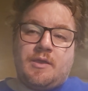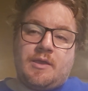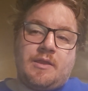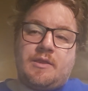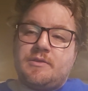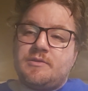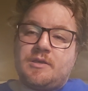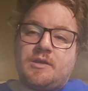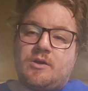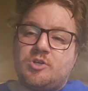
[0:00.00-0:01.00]
And
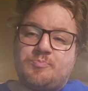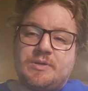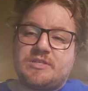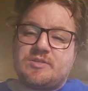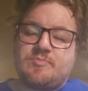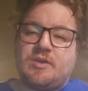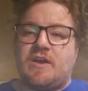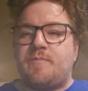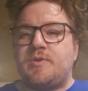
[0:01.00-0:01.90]
it always pisses me off